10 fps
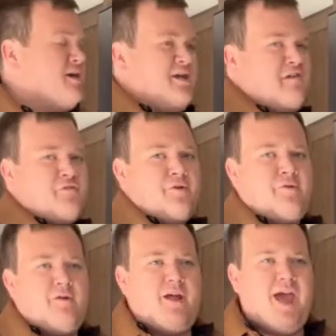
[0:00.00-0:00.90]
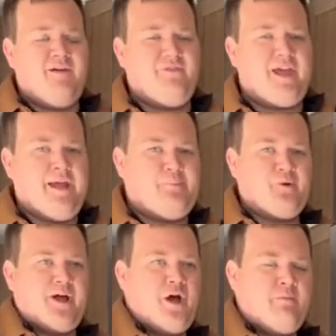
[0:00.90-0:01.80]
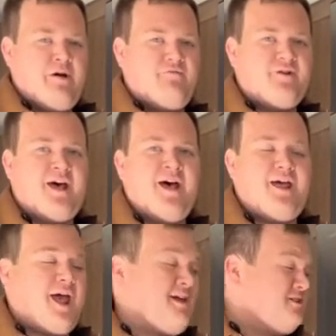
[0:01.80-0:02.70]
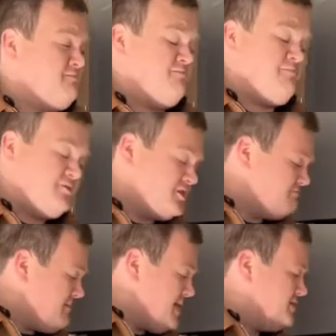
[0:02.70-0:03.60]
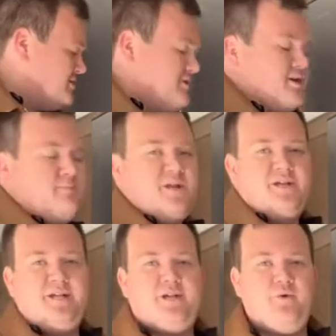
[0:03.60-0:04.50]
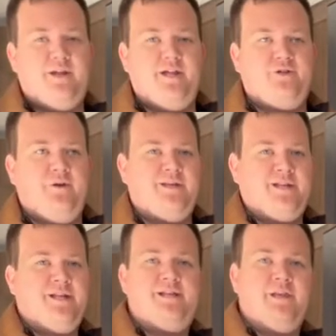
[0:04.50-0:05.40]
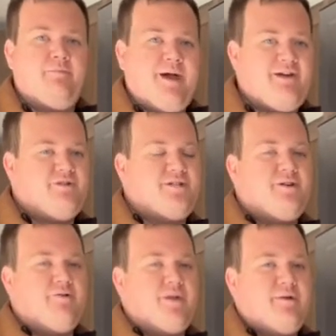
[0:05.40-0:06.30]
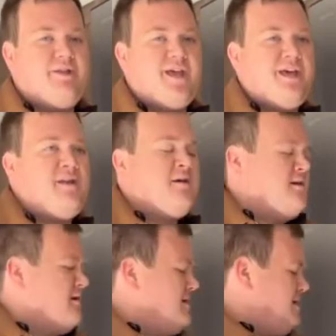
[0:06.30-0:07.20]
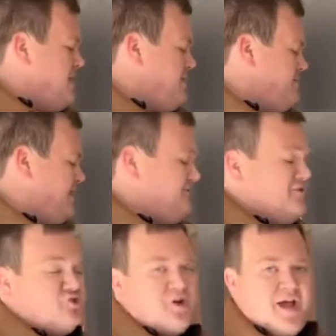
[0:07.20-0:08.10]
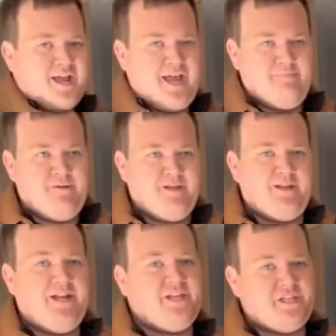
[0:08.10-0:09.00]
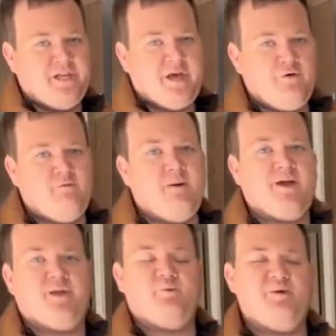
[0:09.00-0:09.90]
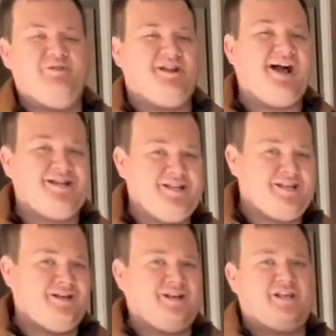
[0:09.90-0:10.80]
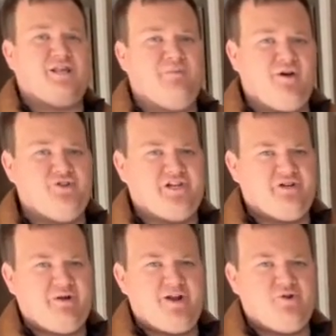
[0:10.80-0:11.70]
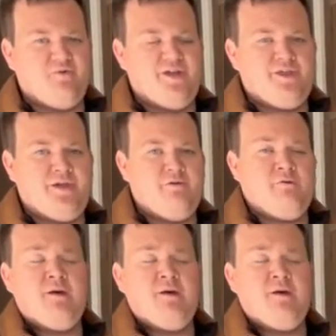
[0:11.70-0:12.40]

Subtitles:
If you have the camper at home overnight, just make sure that you're plugged into electricity so the batteries don't go dead. And if you're dry camping, let us know, because we would like to send a small generator with you.